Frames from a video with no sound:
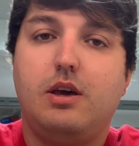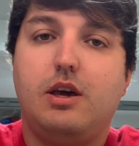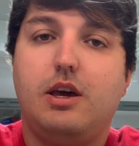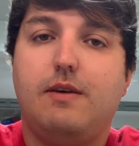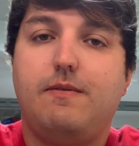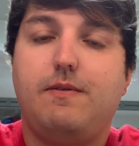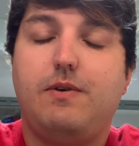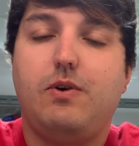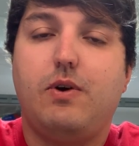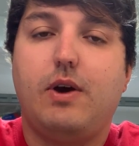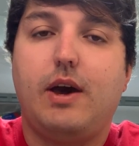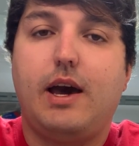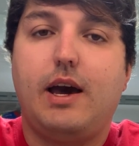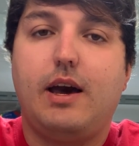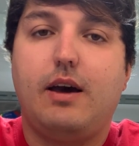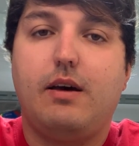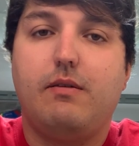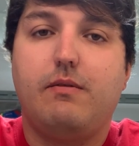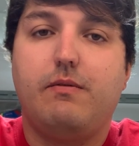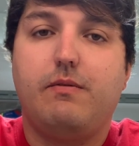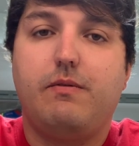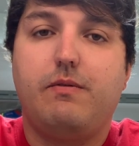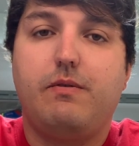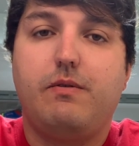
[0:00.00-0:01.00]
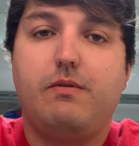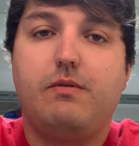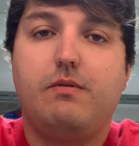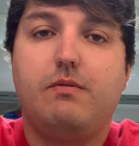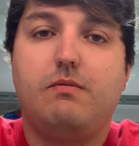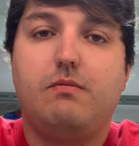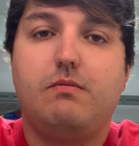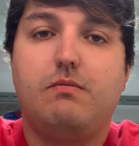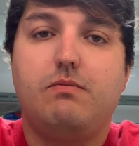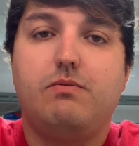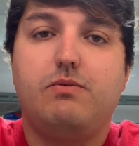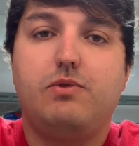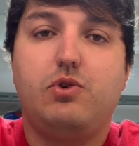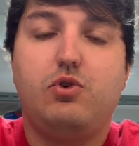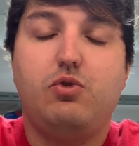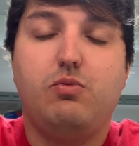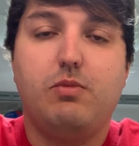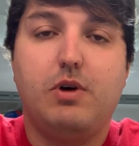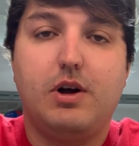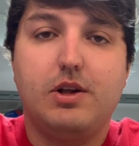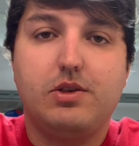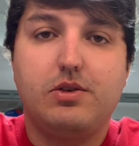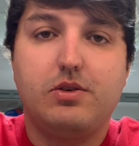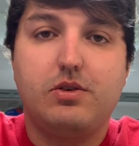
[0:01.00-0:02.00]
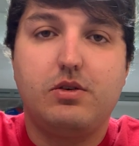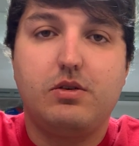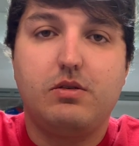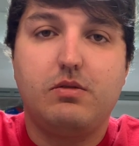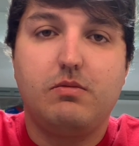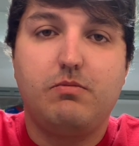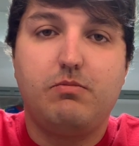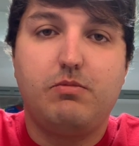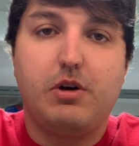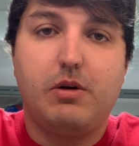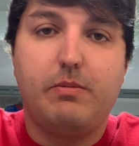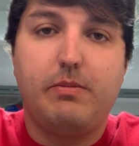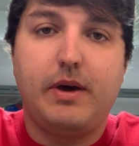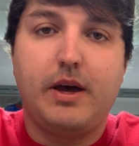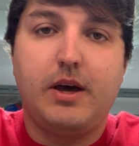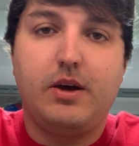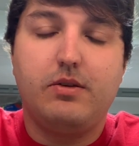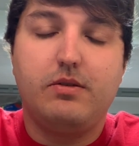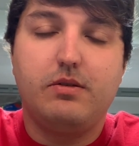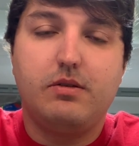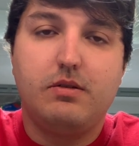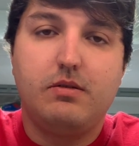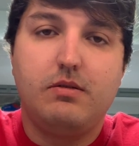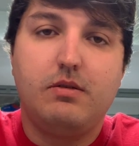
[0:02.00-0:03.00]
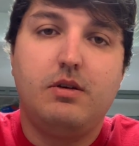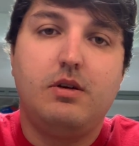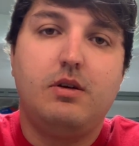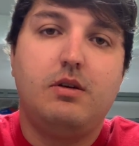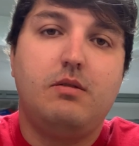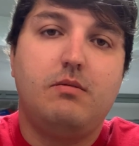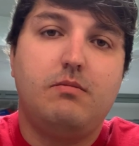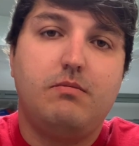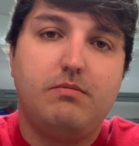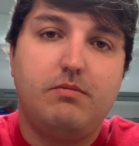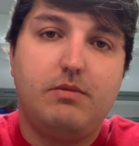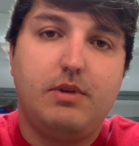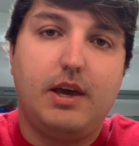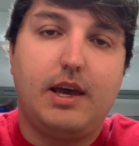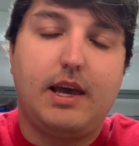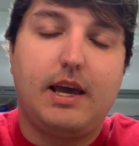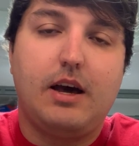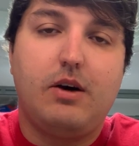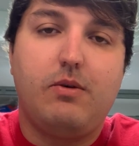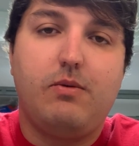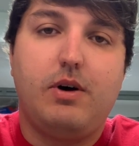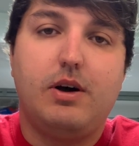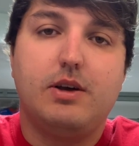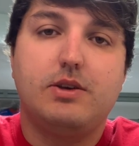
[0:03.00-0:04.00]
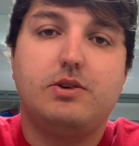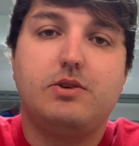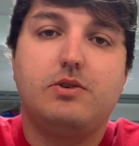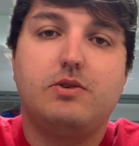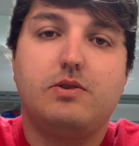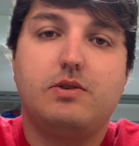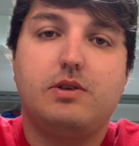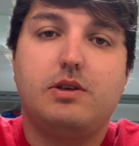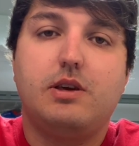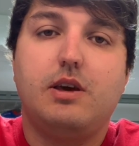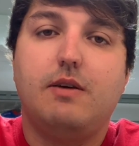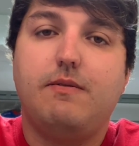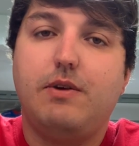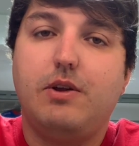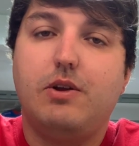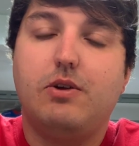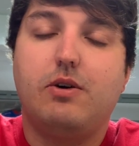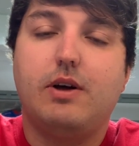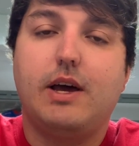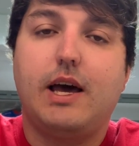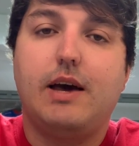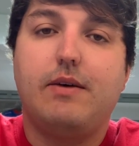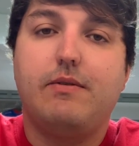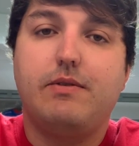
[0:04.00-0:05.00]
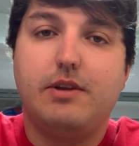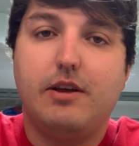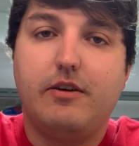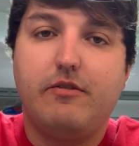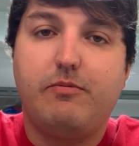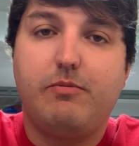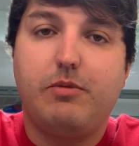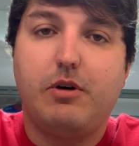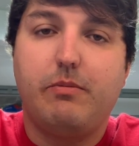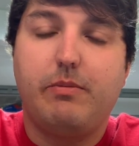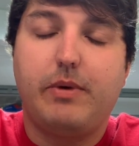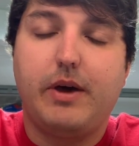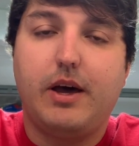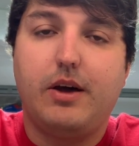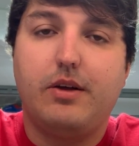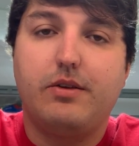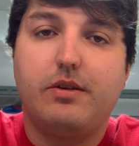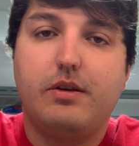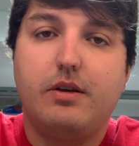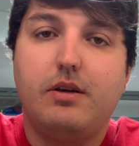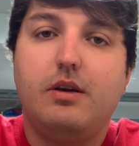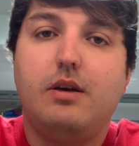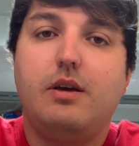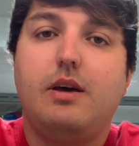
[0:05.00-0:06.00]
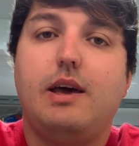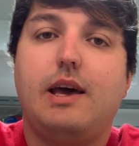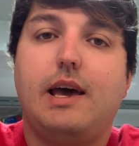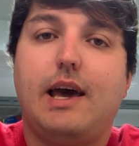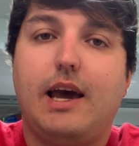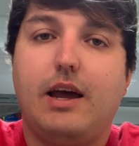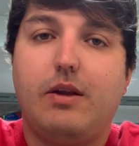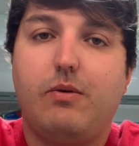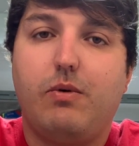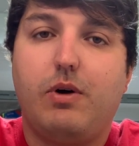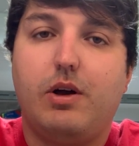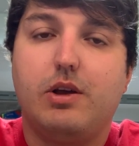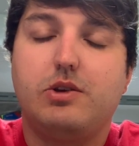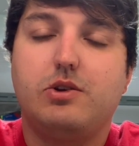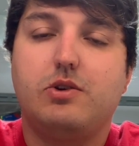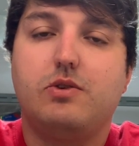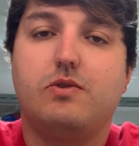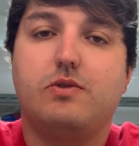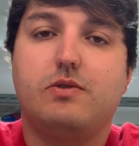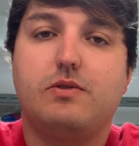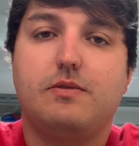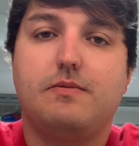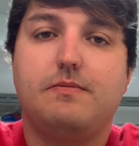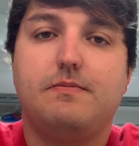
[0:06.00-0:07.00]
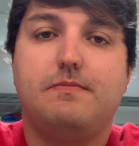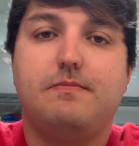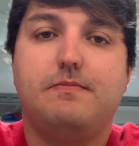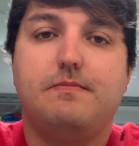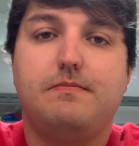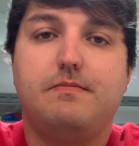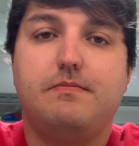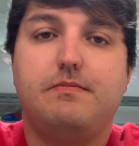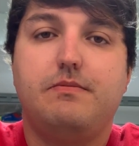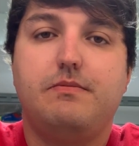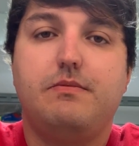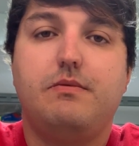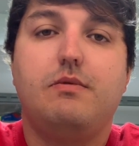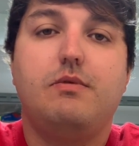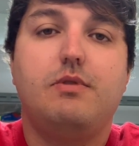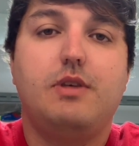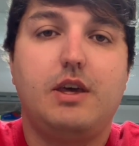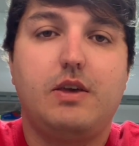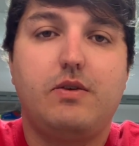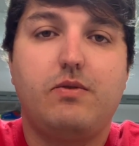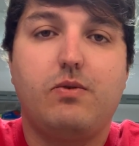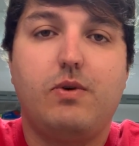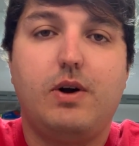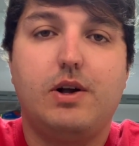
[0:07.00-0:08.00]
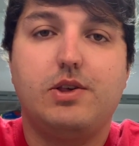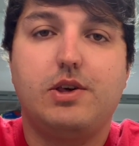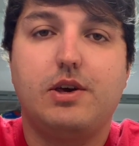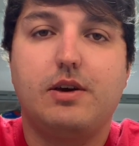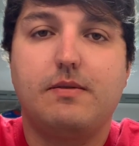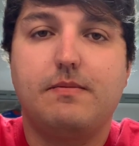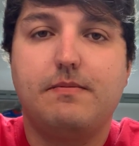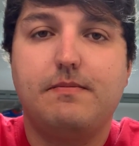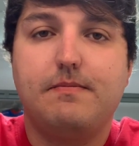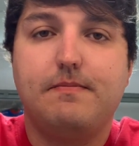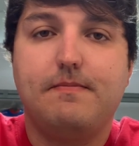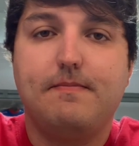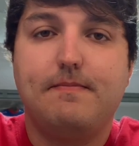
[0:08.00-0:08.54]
If you have too much bump out, take out washers. If you don't have enough bump out, add washers. Thanks for watching.